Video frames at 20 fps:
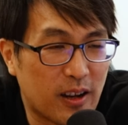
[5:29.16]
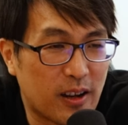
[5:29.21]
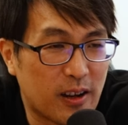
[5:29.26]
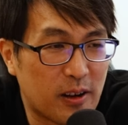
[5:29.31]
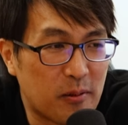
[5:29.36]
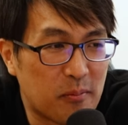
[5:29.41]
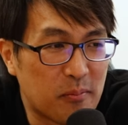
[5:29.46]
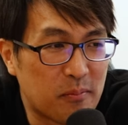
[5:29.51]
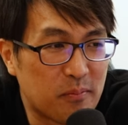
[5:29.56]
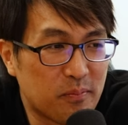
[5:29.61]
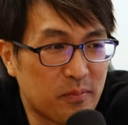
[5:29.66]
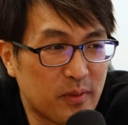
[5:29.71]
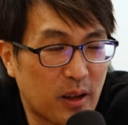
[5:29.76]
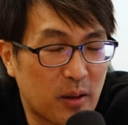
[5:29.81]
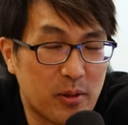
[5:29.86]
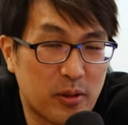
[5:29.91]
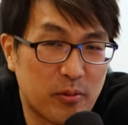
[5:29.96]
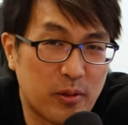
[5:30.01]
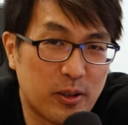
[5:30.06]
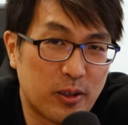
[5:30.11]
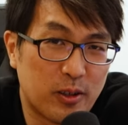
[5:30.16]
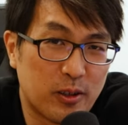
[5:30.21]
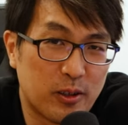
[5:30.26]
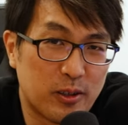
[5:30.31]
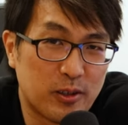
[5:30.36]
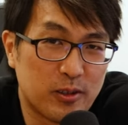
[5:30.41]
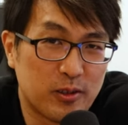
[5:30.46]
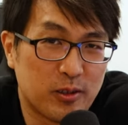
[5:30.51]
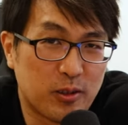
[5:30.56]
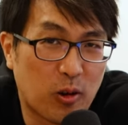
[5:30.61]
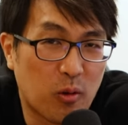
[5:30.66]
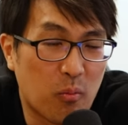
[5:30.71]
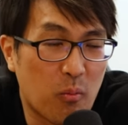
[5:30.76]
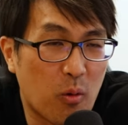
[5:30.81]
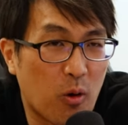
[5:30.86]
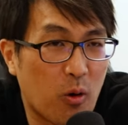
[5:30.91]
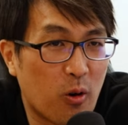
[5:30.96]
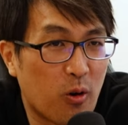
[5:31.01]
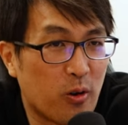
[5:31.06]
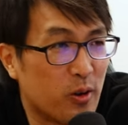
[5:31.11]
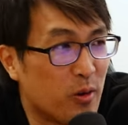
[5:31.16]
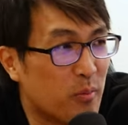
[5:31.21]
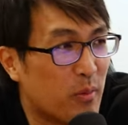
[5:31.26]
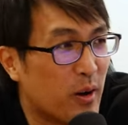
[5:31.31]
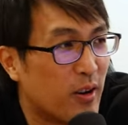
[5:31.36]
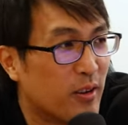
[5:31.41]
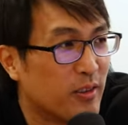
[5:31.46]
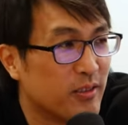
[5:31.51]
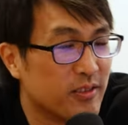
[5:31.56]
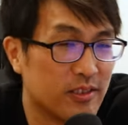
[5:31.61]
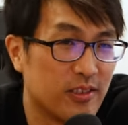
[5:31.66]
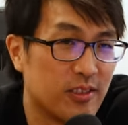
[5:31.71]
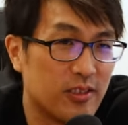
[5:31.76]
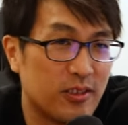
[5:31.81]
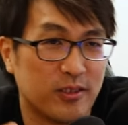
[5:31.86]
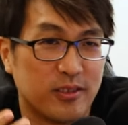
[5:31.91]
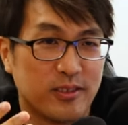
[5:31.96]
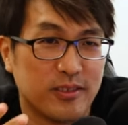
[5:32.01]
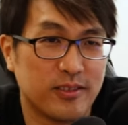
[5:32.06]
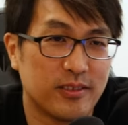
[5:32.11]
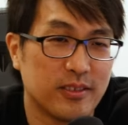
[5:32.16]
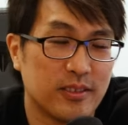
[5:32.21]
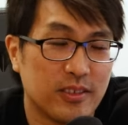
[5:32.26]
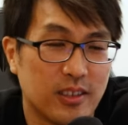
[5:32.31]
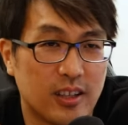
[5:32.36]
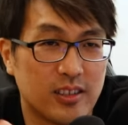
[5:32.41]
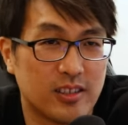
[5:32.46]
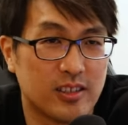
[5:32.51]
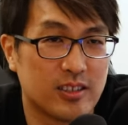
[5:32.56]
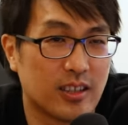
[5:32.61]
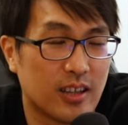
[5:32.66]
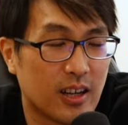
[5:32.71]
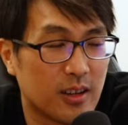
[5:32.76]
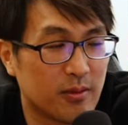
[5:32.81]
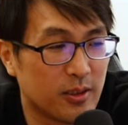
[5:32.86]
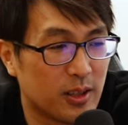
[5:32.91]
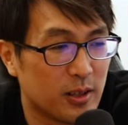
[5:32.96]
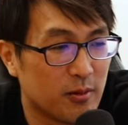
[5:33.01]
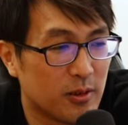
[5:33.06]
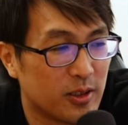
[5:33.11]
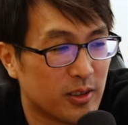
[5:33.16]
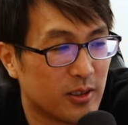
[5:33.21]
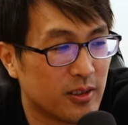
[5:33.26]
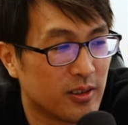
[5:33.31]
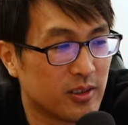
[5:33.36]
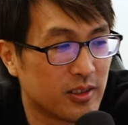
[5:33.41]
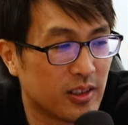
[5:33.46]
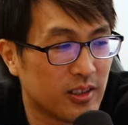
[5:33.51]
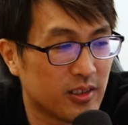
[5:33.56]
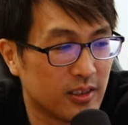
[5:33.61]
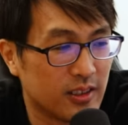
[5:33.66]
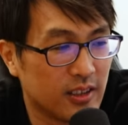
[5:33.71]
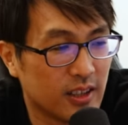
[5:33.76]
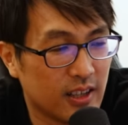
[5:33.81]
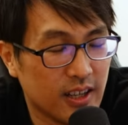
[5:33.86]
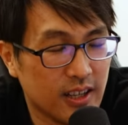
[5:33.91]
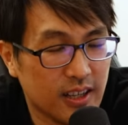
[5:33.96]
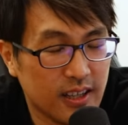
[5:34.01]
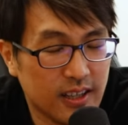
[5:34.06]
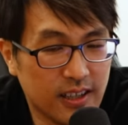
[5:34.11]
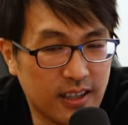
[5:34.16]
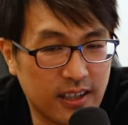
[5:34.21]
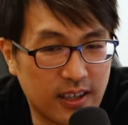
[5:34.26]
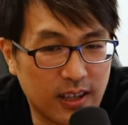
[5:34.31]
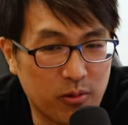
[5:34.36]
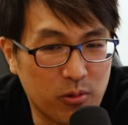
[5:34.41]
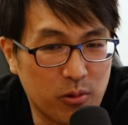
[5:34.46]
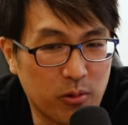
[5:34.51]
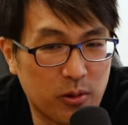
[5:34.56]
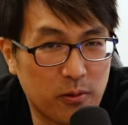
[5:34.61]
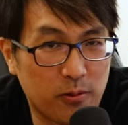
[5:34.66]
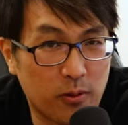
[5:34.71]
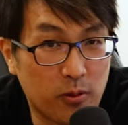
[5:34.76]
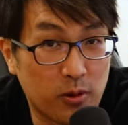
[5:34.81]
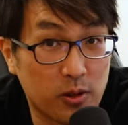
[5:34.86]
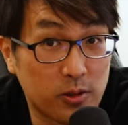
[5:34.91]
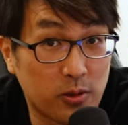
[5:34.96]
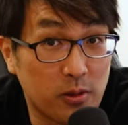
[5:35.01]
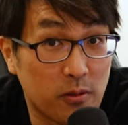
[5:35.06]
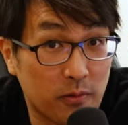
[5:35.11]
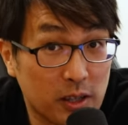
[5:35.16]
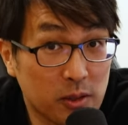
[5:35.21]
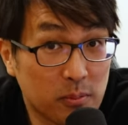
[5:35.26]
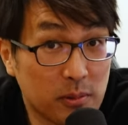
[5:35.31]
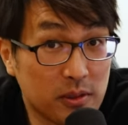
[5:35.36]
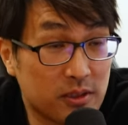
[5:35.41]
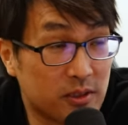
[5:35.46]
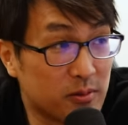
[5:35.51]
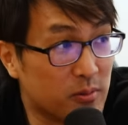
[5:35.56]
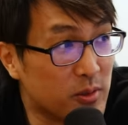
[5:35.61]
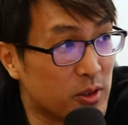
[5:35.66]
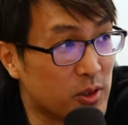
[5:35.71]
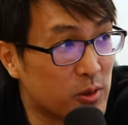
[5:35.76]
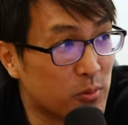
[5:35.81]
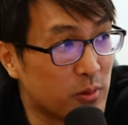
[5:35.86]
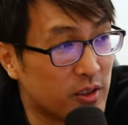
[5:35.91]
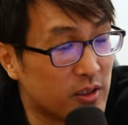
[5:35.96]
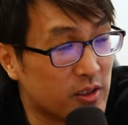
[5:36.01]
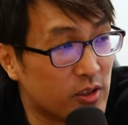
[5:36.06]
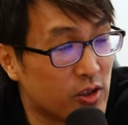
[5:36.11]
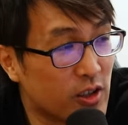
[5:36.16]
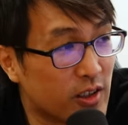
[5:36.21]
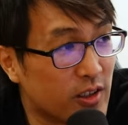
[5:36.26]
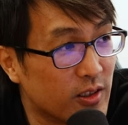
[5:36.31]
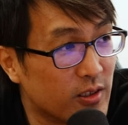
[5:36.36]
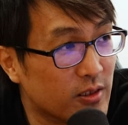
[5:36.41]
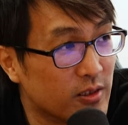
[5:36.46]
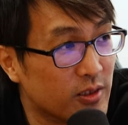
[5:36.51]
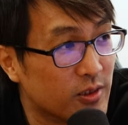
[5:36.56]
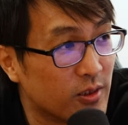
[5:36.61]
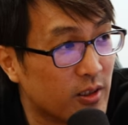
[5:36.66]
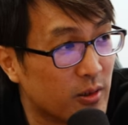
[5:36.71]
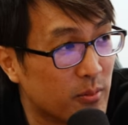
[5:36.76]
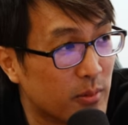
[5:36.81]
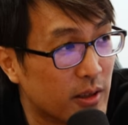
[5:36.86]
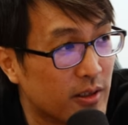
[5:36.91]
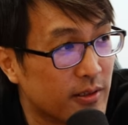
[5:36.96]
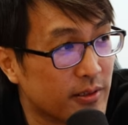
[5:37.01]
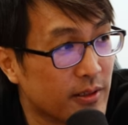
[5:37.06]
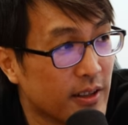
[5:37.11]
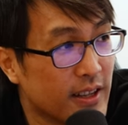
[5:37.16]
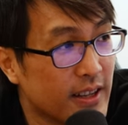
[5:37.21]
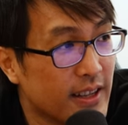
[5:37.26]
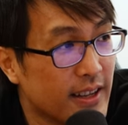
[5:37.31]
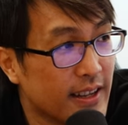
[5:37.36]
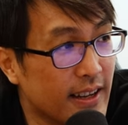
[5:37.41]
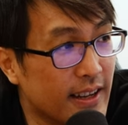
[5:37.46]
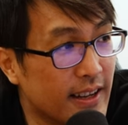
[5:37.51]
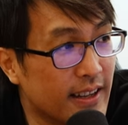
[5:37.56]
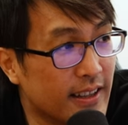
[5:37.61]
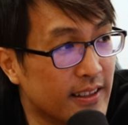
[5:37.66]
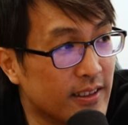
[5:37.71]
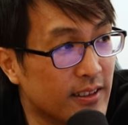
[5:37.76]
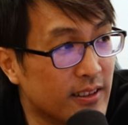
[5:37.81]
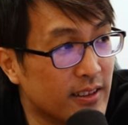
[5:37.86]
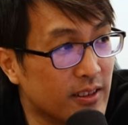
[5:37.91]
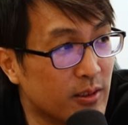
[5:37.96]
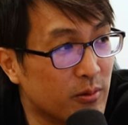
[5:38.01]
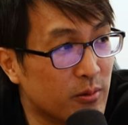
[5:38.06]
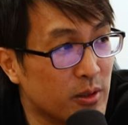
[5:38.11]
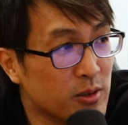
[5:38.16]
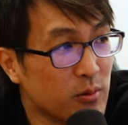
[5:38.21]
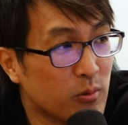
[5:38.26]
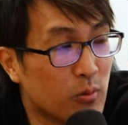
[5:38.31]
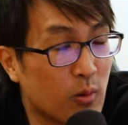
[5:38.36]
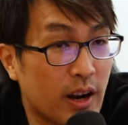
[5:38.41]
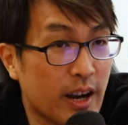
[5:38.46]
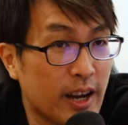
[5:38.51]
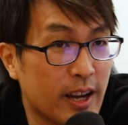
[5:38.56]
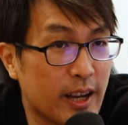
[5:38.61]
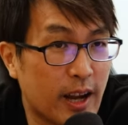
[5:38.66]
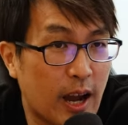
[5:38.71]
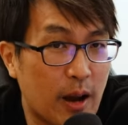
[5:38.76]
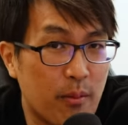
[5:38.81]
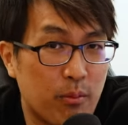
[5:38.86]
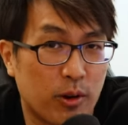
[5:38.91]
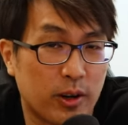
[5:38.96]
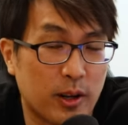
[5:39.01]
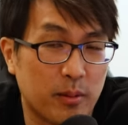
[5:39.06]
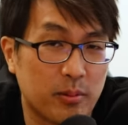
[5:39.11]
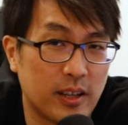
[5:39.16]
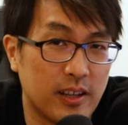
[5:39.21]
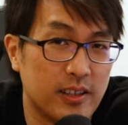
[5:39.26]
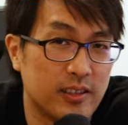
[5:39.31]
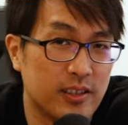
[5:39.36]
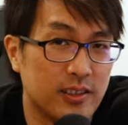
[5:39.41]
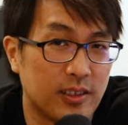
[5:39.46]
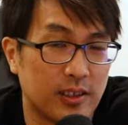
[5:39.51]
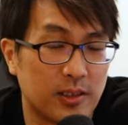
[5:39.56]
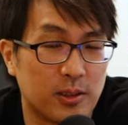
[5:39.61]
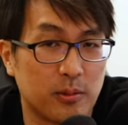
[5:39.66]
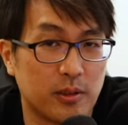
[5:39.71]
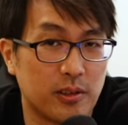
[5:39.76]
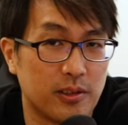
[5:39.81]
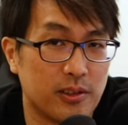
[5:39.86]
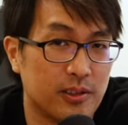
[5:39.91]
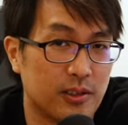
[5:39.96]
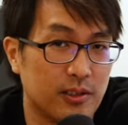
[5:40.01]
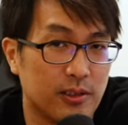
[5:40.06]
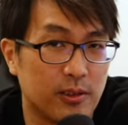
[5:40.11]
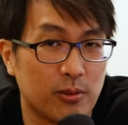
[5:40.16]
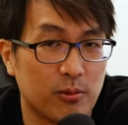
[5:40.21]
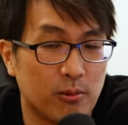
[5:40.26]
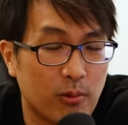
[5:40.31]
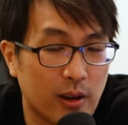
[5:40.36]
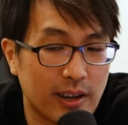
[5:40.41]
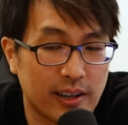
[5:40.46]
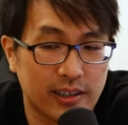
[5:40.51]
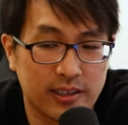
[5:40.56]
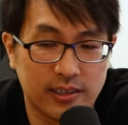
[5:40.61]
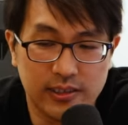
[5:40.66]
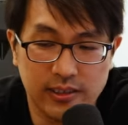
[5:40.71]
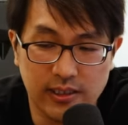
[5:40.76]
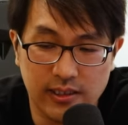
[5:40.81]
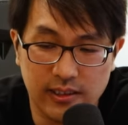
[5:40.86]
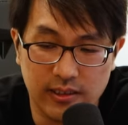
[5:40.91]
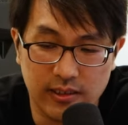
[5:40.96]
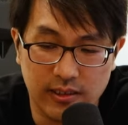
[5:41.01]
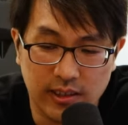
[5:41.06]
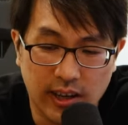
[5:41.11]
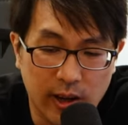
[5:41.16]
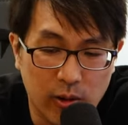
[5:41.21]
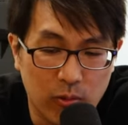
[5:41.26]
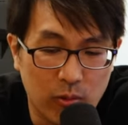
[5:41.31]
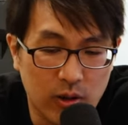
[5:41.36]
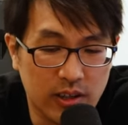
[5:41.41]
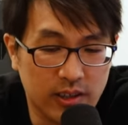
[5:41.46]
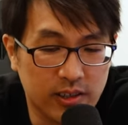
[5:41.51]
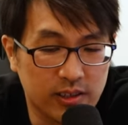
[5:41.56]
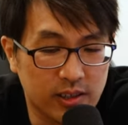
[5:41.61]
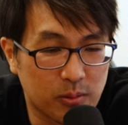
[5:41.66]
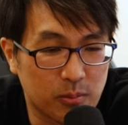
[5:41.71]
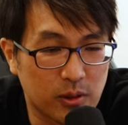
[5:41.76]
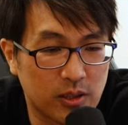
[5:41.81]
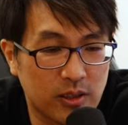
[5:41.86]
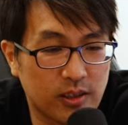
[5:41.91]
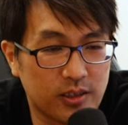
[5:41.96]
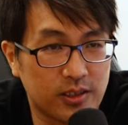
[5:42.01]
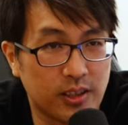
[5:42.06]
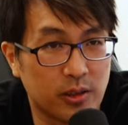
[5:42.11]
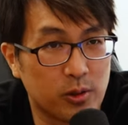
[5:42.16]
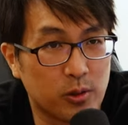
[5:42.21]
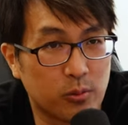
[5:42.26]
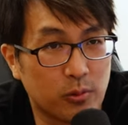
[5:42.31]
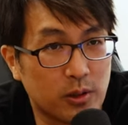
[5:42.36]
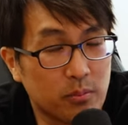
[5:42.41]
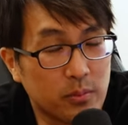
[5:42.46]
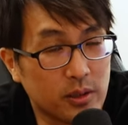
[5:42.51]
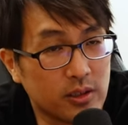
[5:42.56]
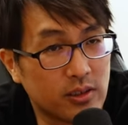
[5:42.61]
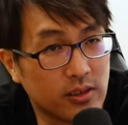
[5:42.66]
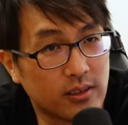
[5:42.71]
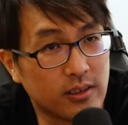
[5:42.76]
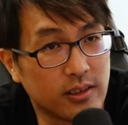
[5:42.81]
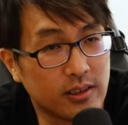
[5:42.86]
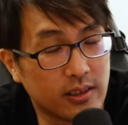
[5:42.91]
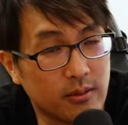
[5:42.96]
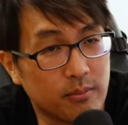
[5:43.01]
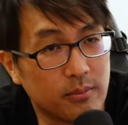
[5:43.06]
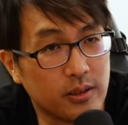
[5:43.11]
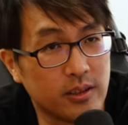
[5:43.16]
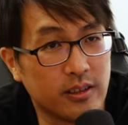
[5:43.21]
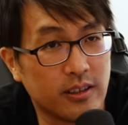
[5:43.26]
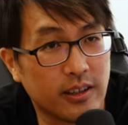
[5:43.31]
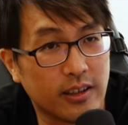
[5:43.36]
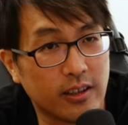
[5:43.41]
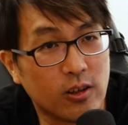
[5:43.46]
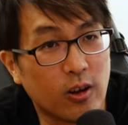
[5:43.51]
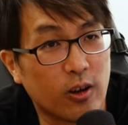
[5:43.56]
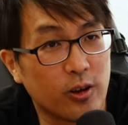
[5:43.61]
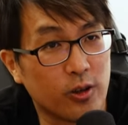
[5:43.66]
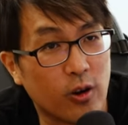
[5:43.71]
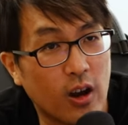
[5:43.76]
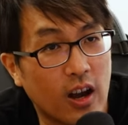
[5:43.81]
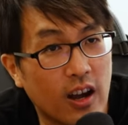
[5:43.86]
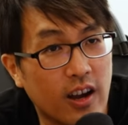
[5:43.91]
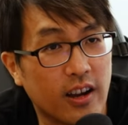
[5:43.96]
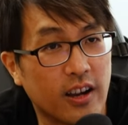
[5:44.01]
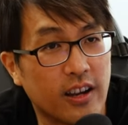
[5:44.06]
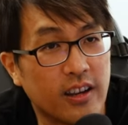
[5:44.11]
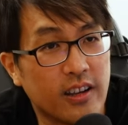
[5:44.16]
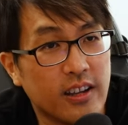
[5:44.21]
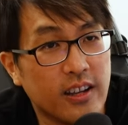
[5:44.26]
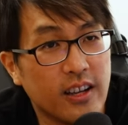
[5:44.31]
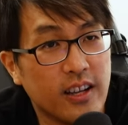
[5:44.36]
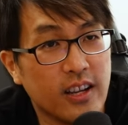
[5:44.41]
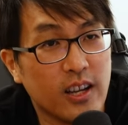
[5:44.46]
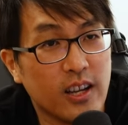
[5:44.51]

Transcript: um, I mean, we're not going to talk more about, you know, yeah. KC's life and everything because I think uh, we want to focus on investments, which is what this channel is all about. Yeah. And the reason why I brought up KC's experience in the US and in Taiwan is because there was one particular company that caught your eye